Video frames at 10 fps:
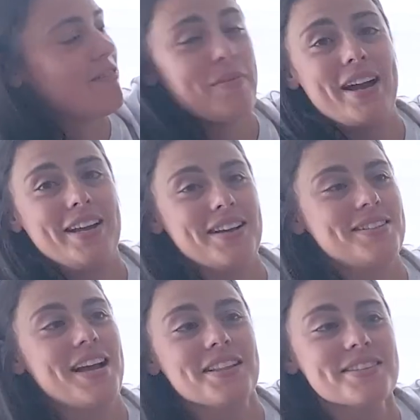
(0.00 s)
my
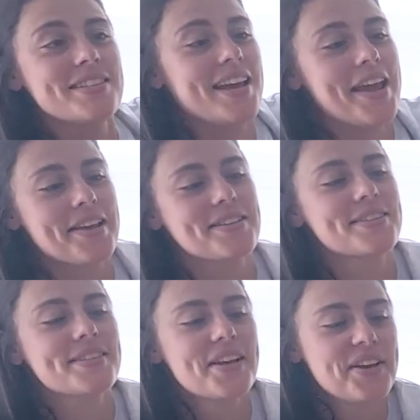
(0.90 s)
tent
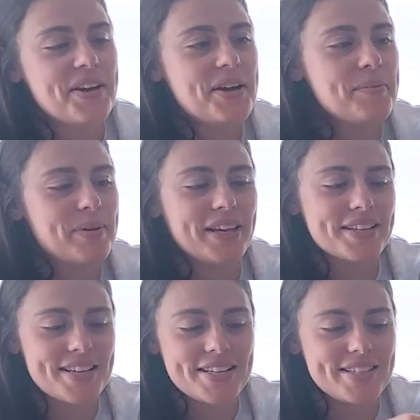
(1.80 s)
stakes. Because
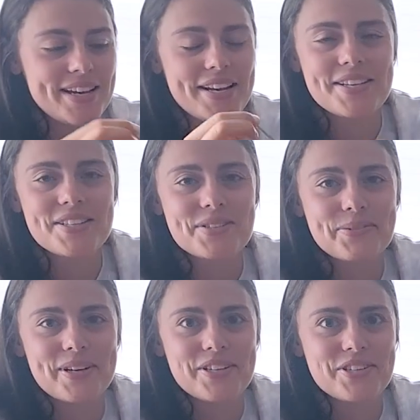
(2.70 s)
I did
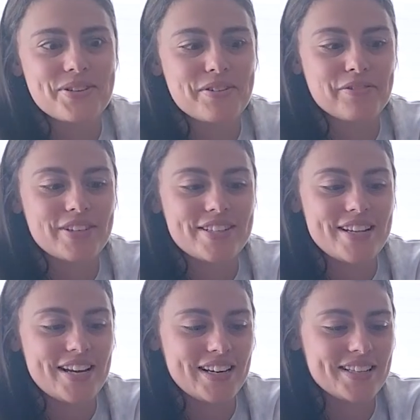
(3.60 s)
switch to a
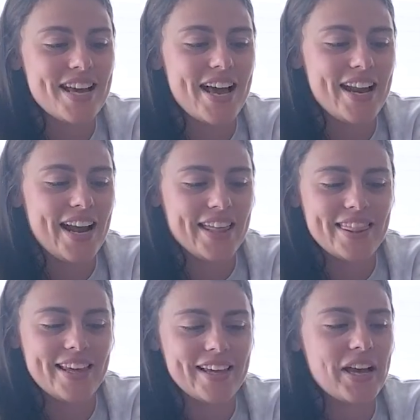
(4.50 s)
freestanding tent, I
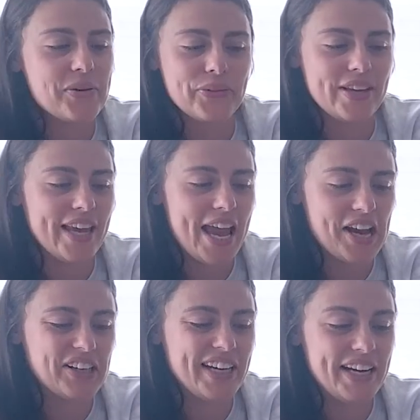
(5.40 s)
think I only
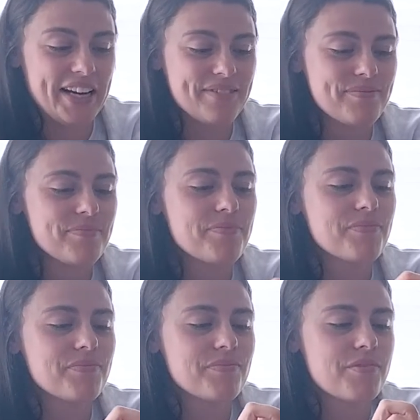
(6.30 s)
carried
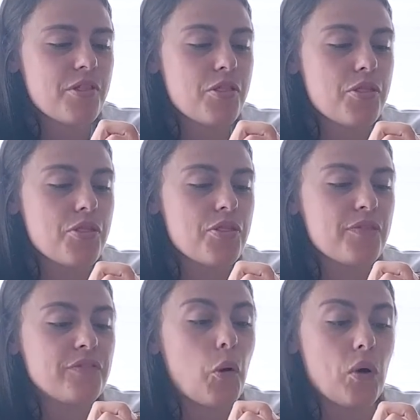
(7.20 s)

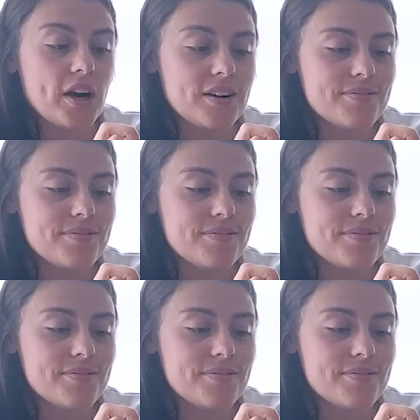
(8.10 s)
4.